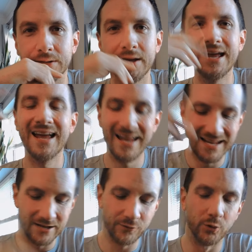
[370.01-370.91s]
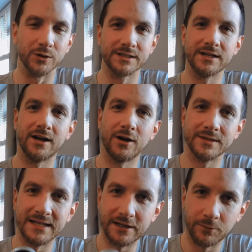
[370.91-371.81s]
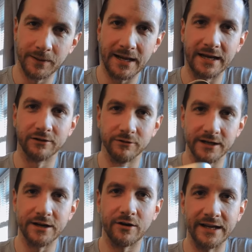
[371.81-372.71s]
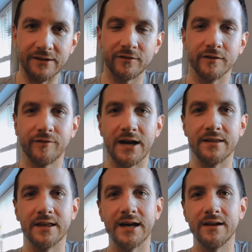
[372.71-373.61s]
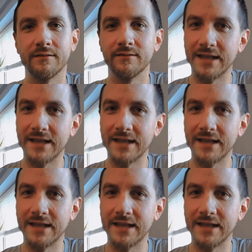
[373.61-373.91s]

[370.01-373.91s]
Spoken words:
Of course, I was a little bit ignorant and naive to the fact that